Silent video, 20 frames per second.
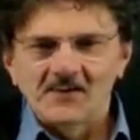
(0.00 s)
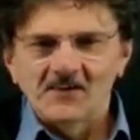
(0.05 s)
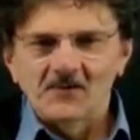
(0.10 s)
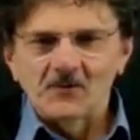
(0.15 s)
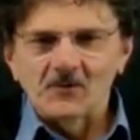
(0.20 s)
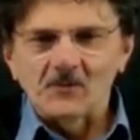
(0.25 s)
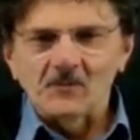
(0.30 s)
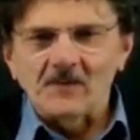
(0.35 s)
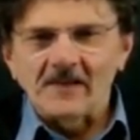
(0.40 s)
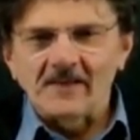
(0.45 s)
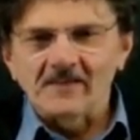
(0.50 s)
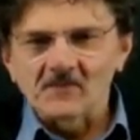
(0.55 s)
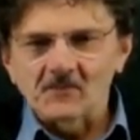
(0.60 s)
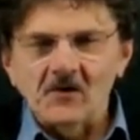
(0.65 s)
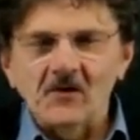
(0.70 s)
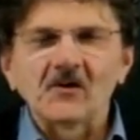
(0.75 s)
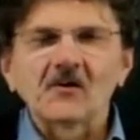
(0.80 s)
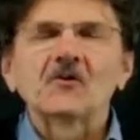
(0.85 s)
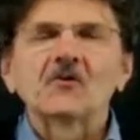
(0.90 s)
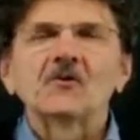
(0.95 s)
replace
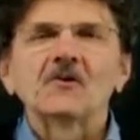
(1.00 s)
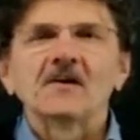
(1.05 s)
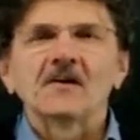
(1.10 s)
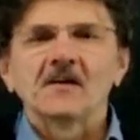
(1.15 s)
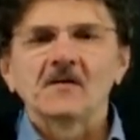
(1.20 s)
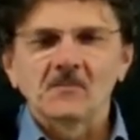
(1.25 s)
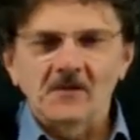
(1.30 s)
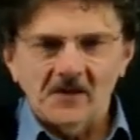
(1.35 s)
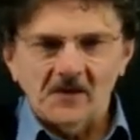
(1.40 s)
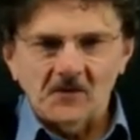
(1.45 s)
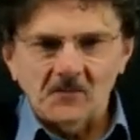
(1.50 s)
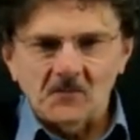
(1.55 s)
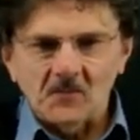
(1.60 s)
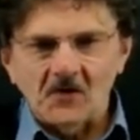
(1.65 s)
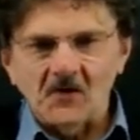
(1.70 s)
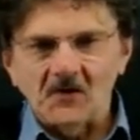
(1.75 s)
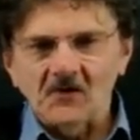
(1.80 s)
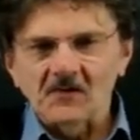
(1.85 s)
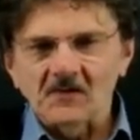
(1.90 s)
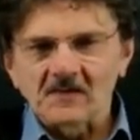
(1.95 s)
Mercury by a
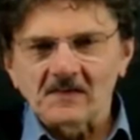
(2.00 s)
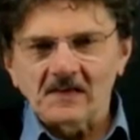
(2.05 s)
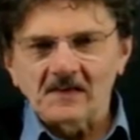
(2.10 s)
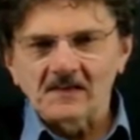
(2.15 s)
point